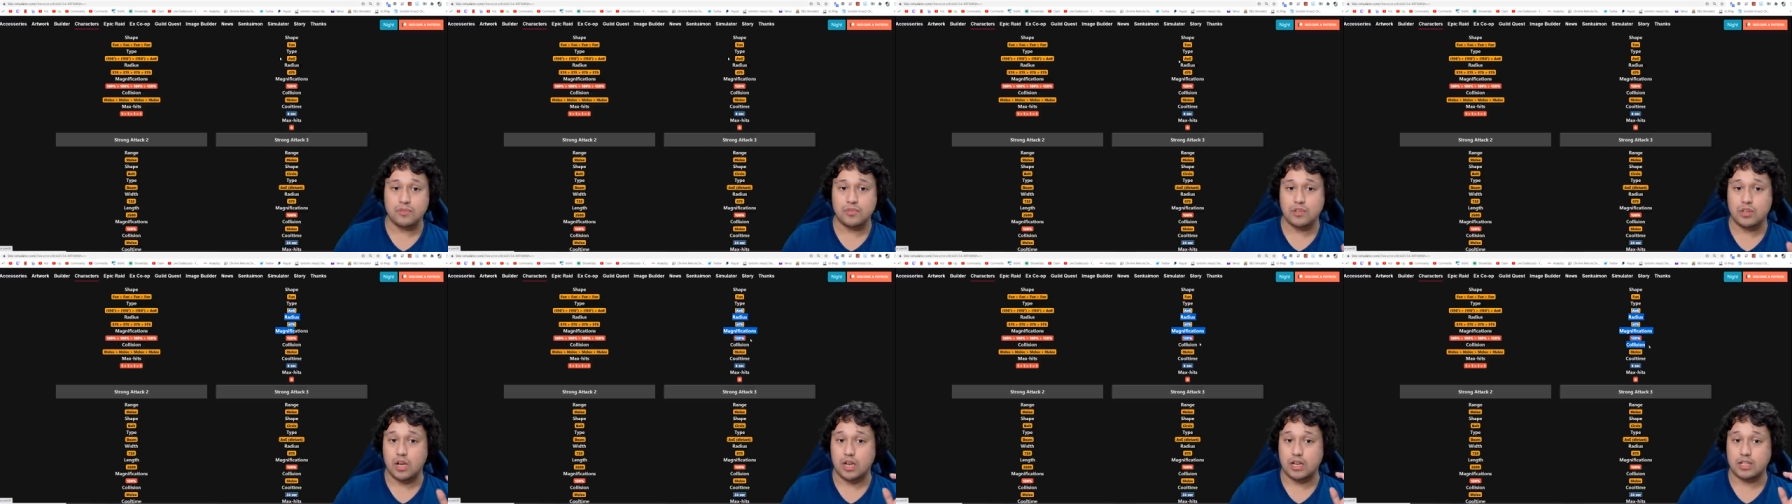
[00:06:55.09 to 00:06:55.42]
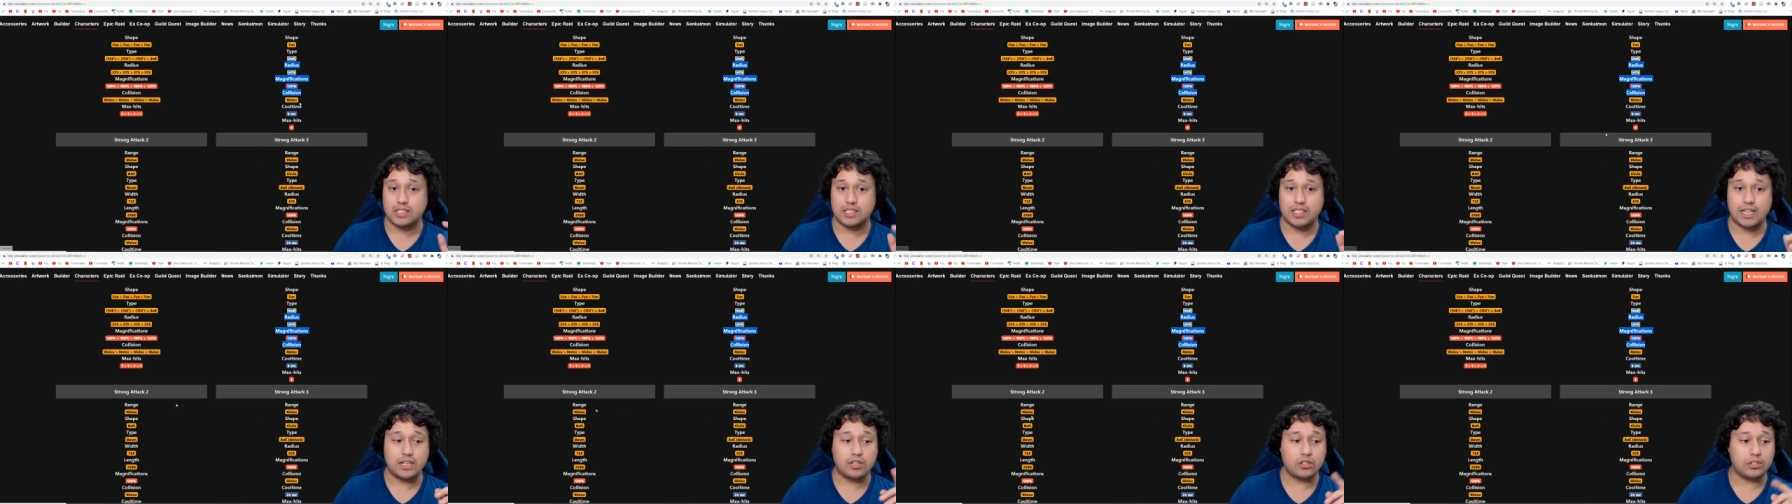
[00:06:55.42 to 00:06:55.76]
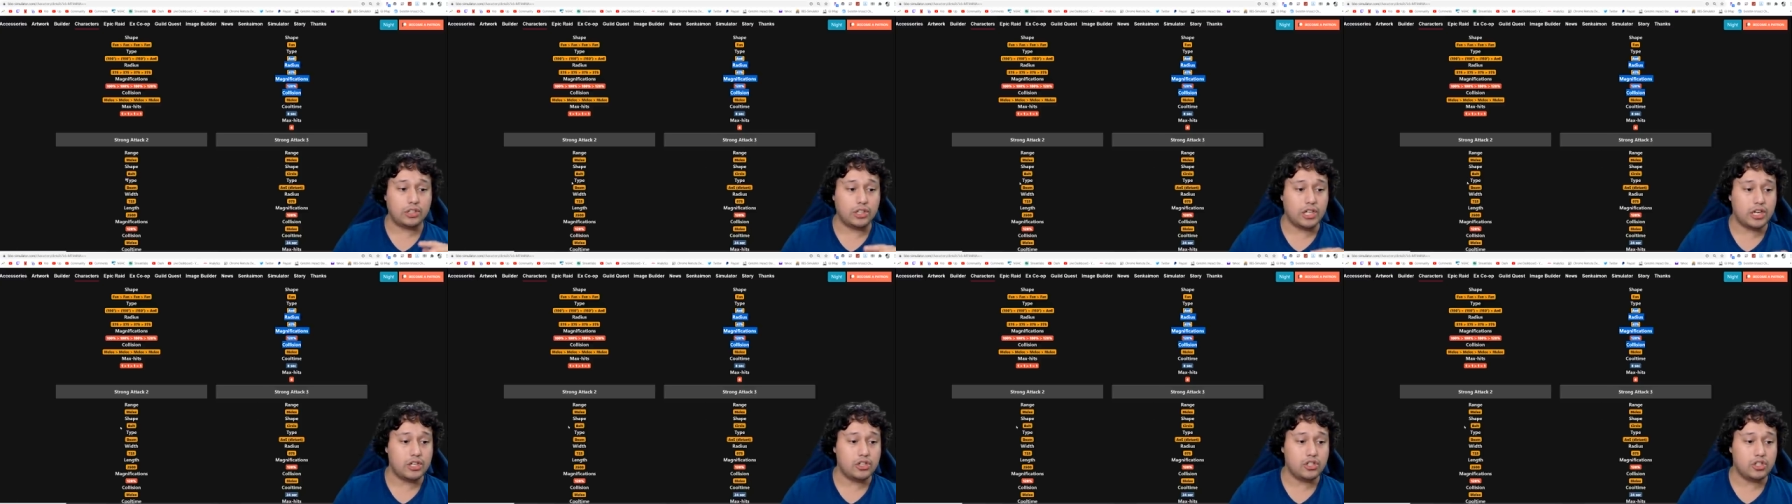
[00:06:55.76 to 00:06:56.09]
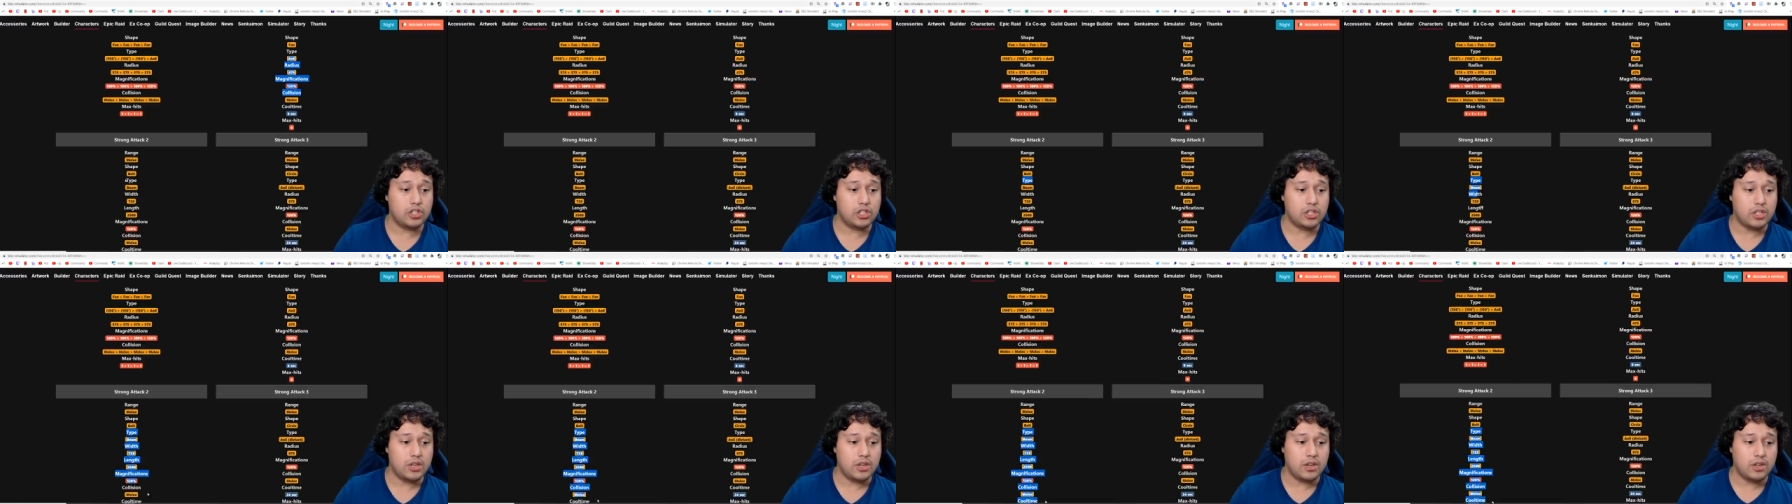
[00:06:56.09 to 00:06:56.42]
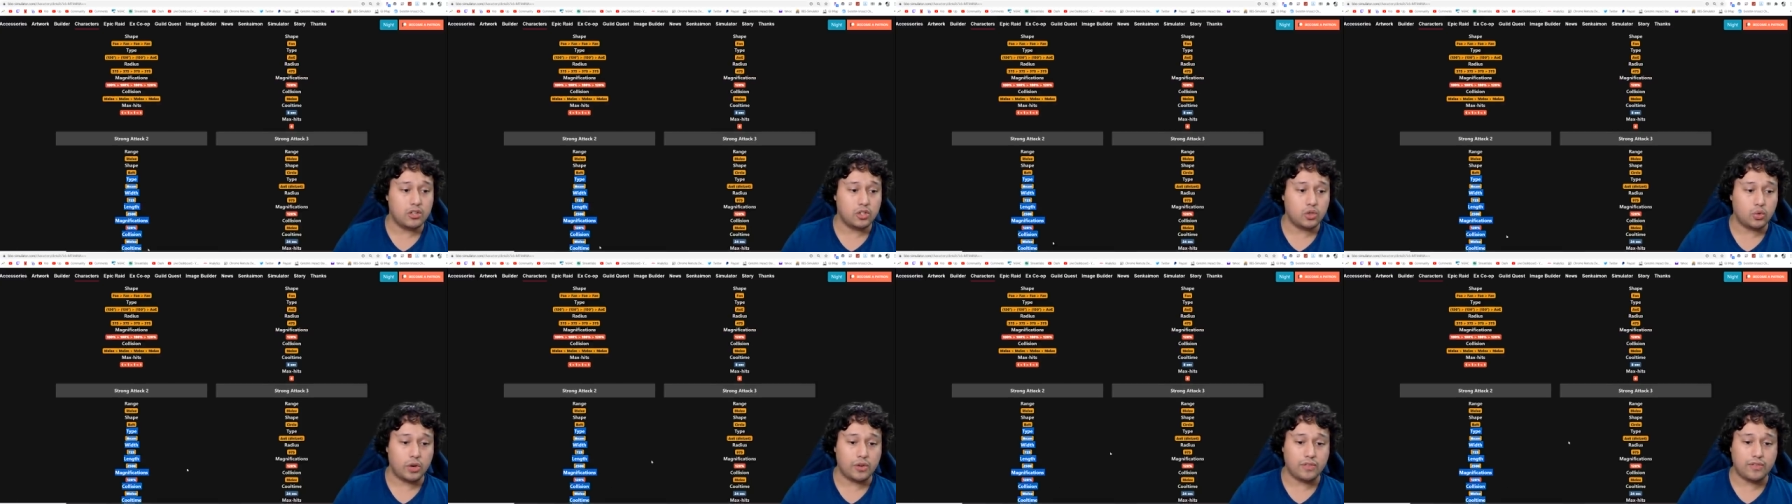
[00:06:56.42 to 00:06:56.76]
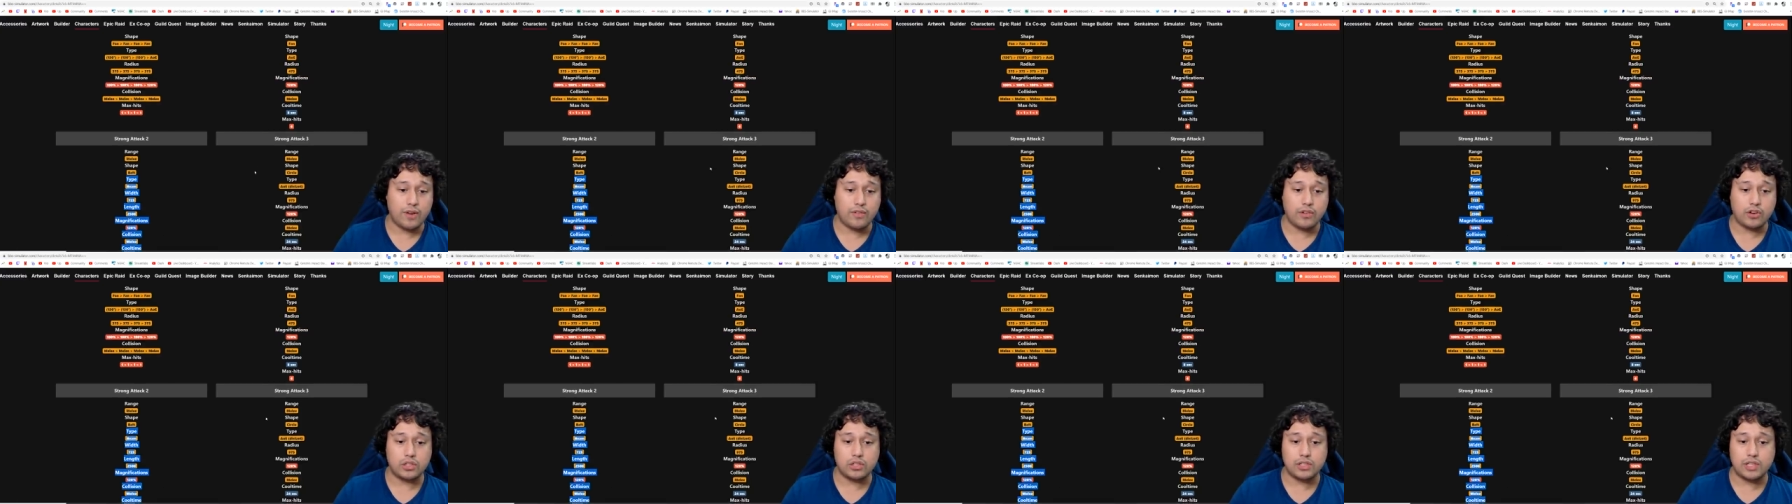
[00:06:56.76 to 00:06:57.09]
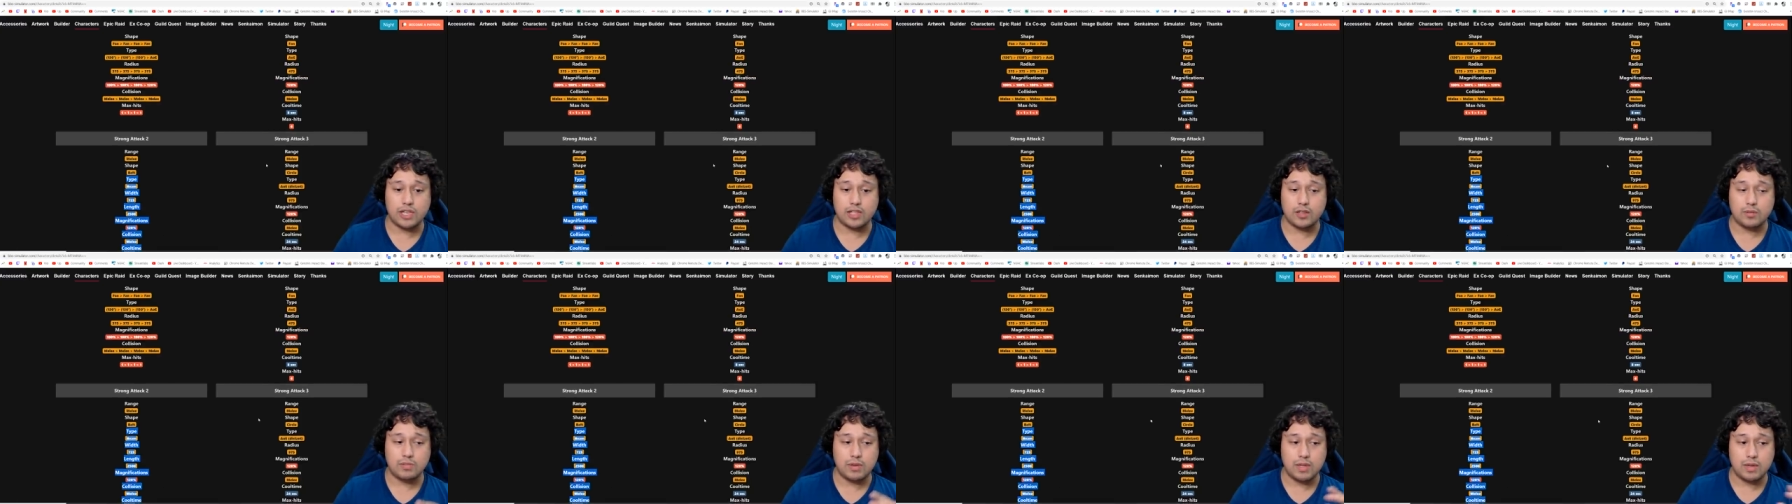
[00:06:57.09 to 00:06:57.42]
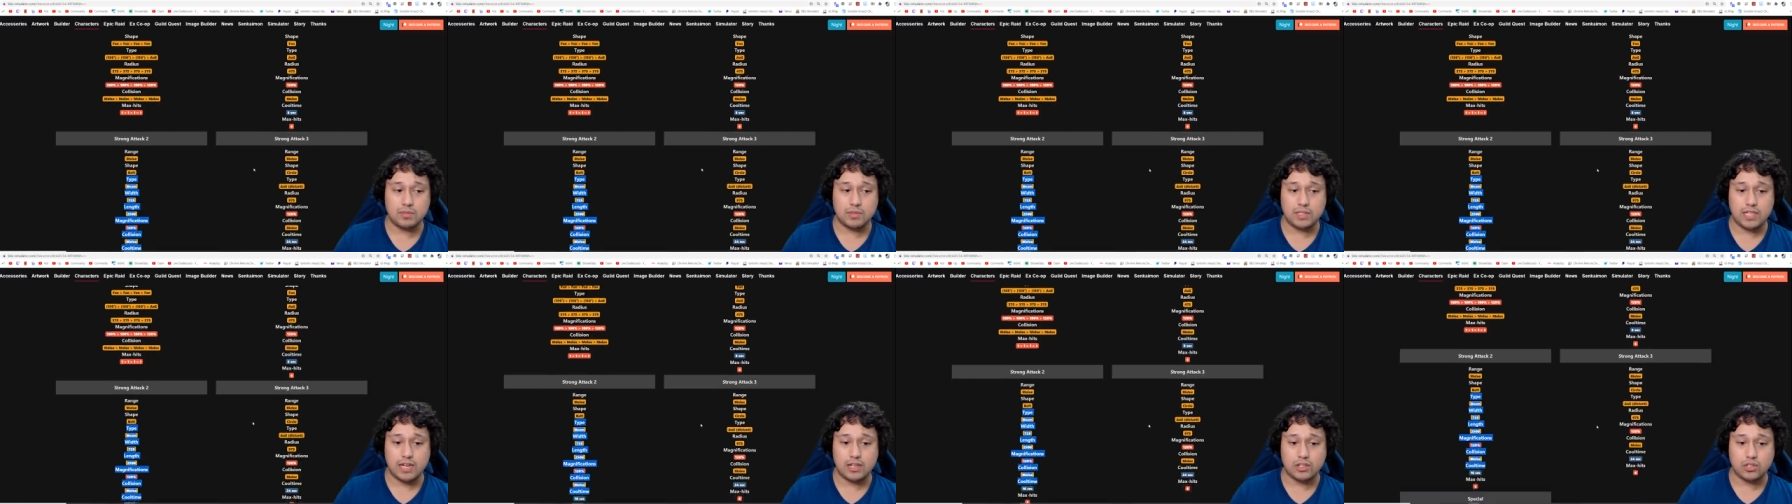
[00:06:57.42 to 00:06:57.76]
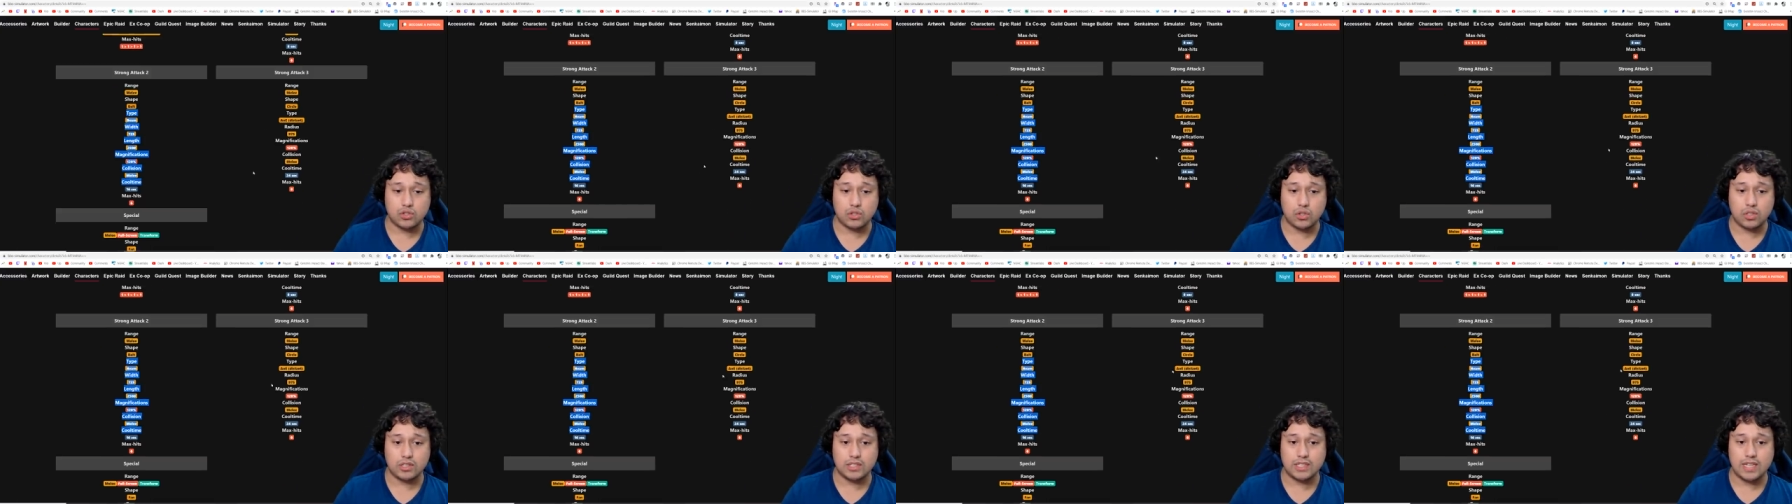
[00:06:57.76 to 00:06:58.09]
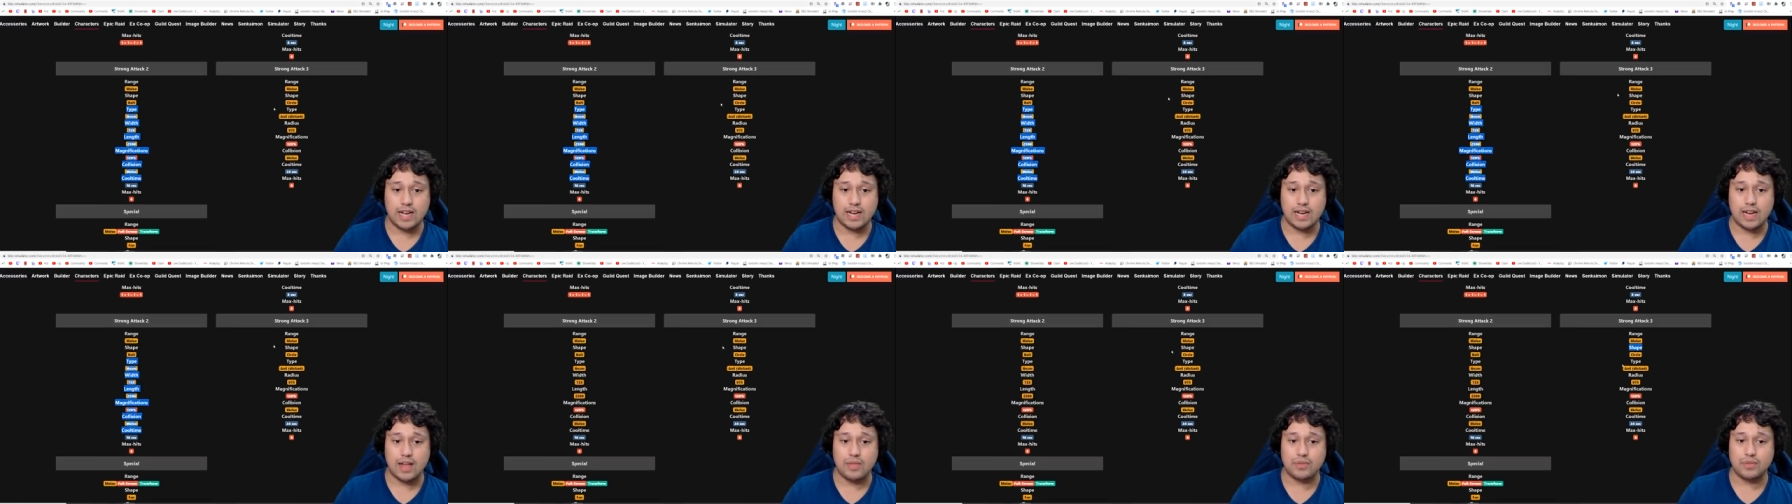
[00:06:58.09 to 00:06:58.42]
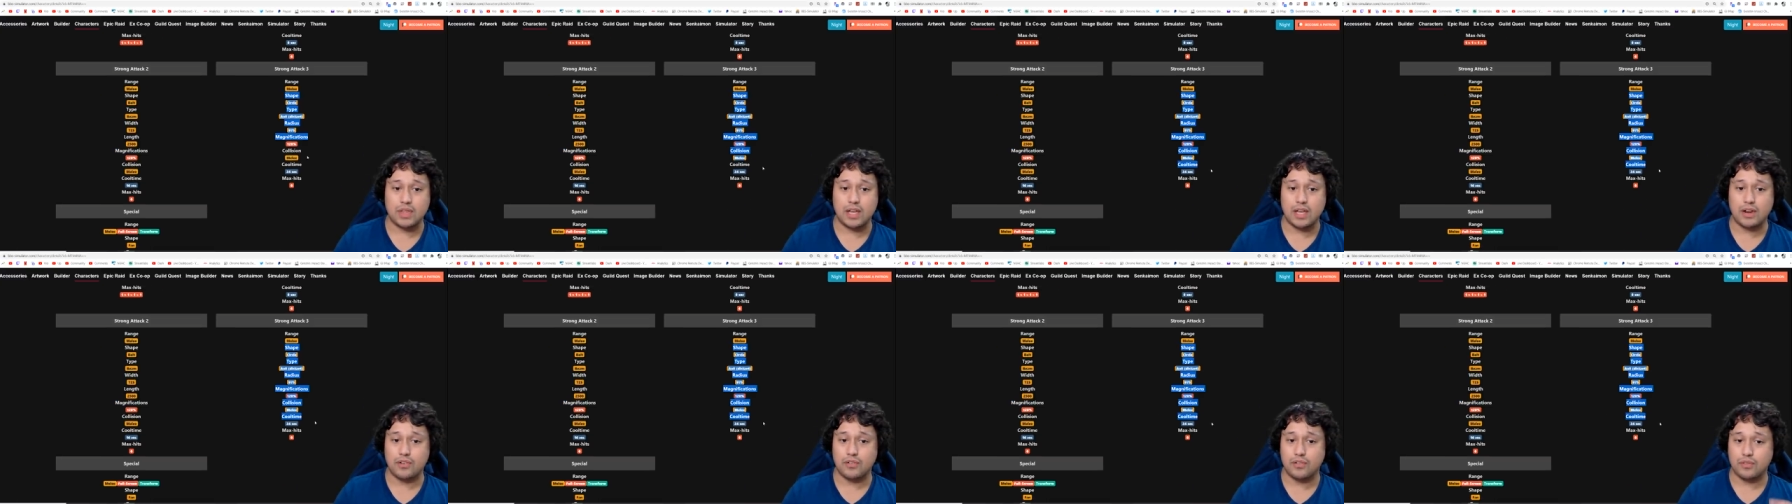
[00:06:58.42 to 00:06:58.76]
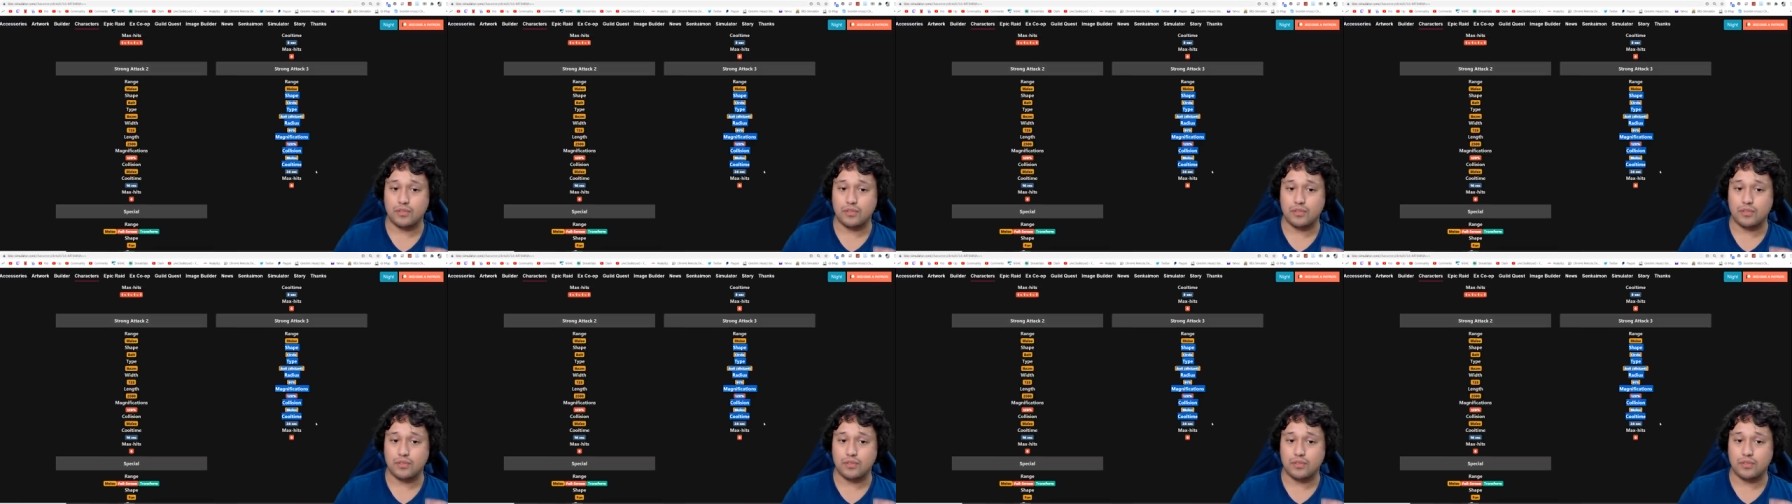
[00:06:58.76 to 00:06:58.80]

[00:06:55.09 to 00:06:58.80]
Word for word: Uh, standard lunge, 2500 length beam, second strong attack, and then